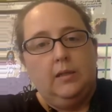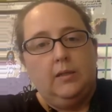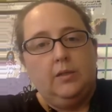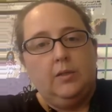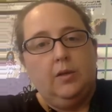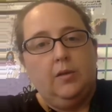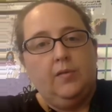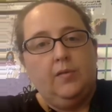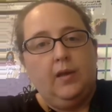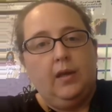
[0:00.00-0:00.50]

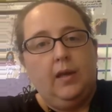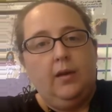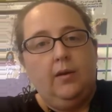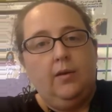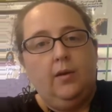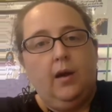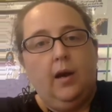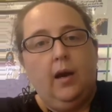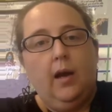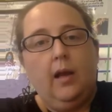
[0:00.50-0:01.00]
if they
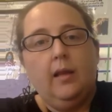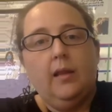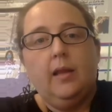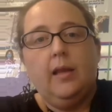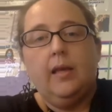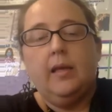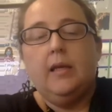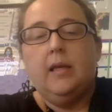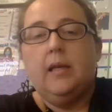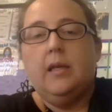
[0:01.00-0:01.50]
are
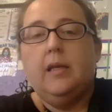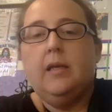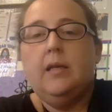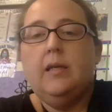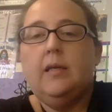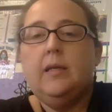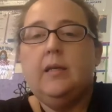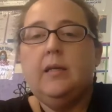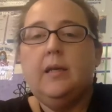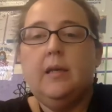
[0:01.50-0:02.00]
highlighted,
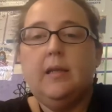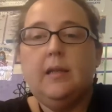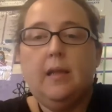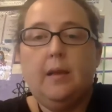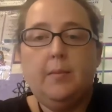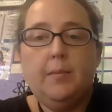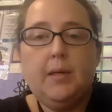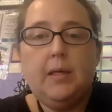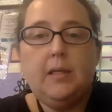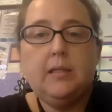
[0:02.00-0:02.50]

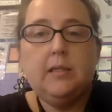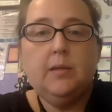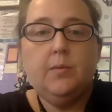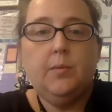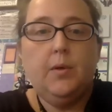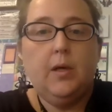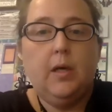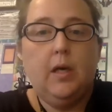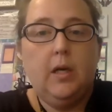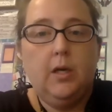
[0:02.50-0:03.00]
that means that
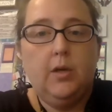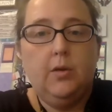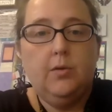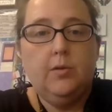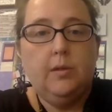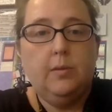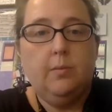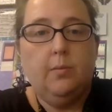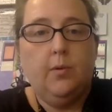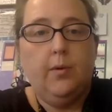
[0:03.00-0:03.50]
we're going to use
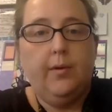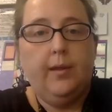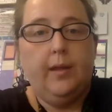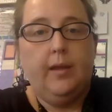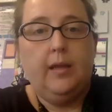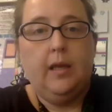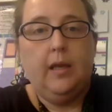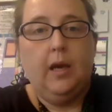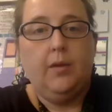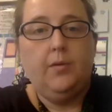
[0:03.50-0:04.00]
them more than
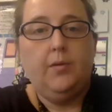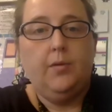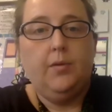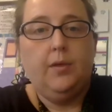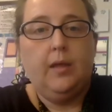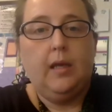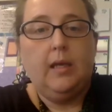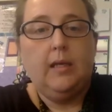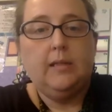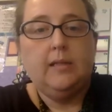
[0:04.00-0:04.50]
the other
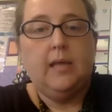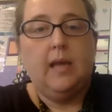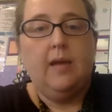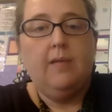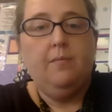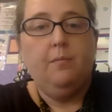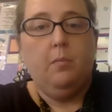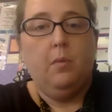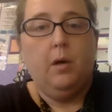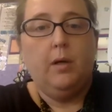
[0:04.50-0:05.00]
things.
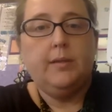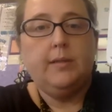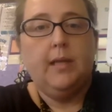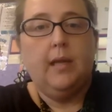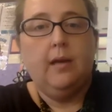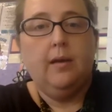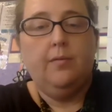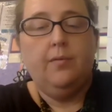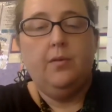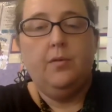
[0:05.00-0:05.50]
I've marked
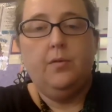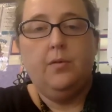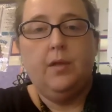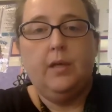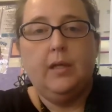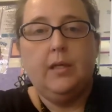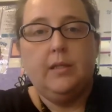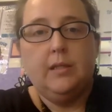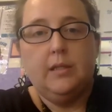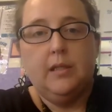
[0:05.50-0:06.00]
out a few
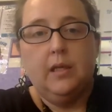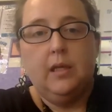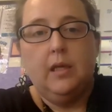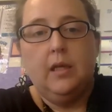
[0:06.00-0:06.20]
things